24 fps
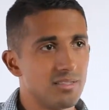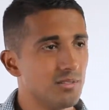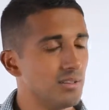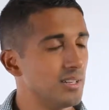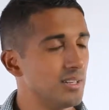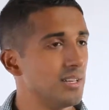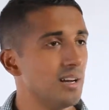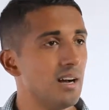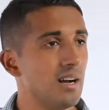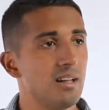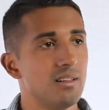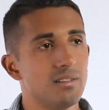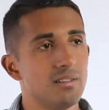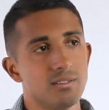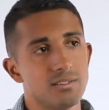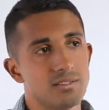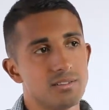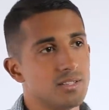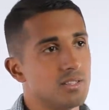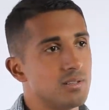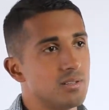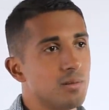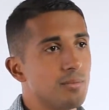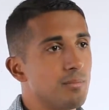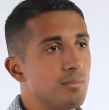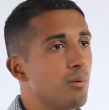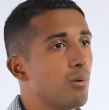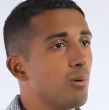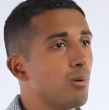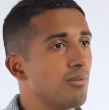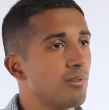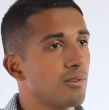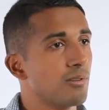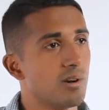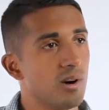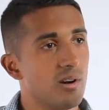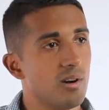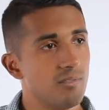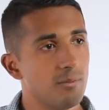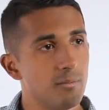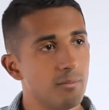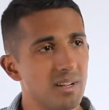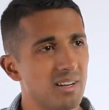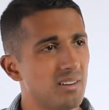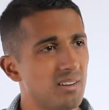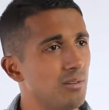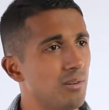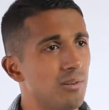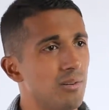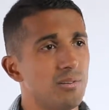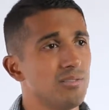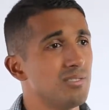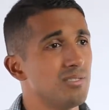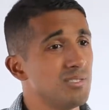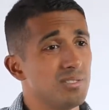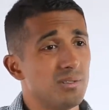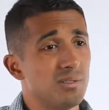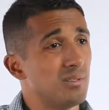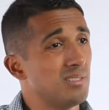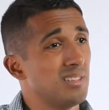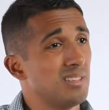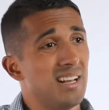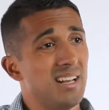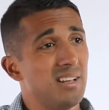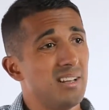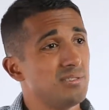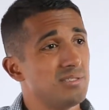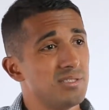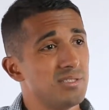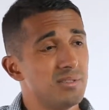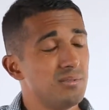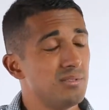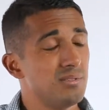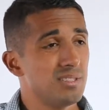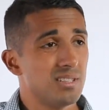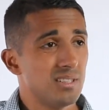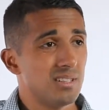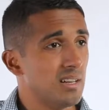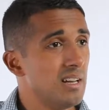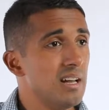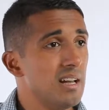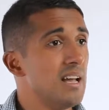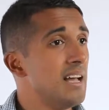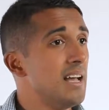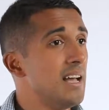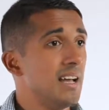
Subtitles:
$30 into a pour over coffee maker also allows you to